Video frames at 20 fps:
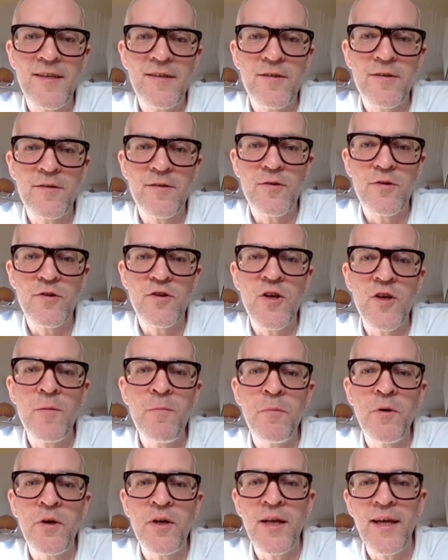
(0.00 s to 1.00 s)
So
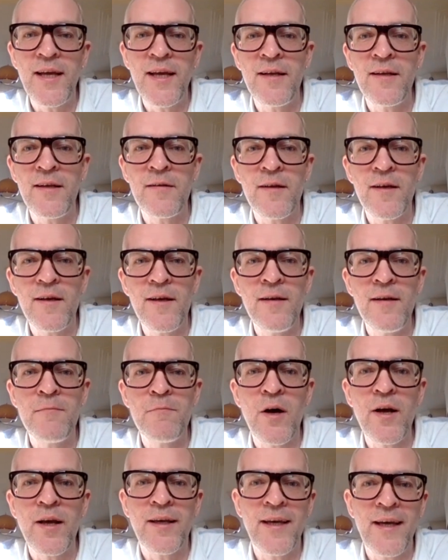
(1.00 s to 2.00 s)
somebody in
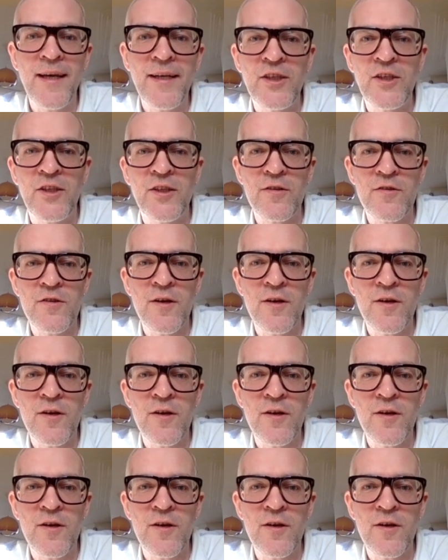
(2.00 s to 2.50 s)
my kitchen.